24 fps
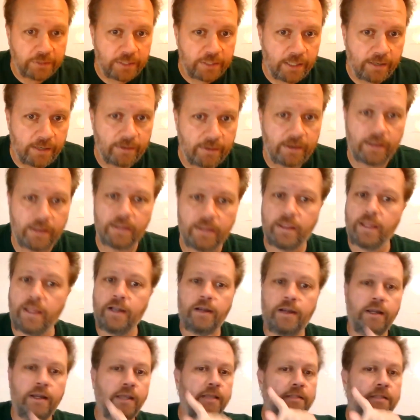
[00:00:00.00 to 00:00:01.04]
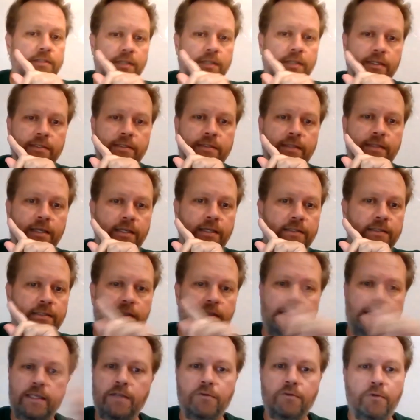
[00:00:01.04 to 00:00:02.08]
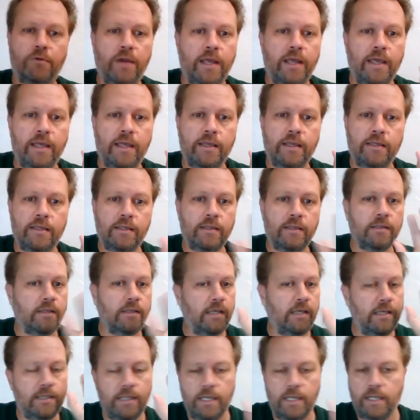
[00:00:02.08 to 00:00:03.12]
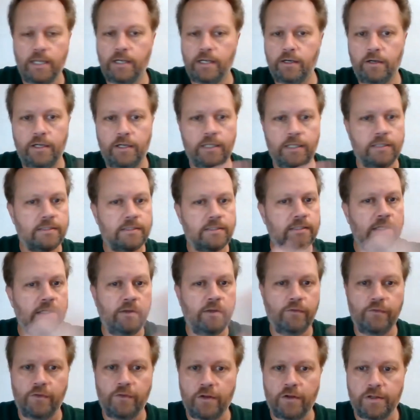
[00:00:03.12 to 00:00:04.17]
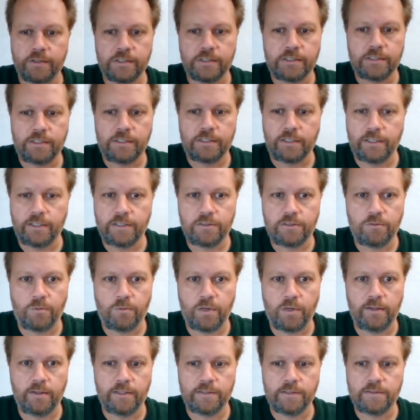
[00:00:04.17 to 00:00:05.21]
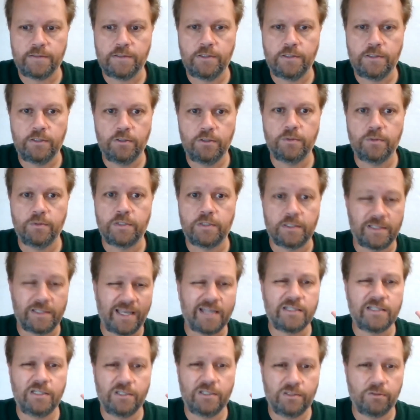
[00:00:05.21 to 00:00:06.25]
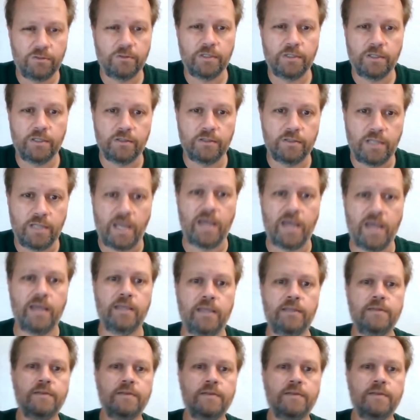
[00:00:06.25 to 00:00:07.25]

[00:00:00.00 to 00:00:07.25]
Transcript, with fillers: calculator, it just says linreg, hit enter, it defaults to list one, list two, which is actually sort of nice.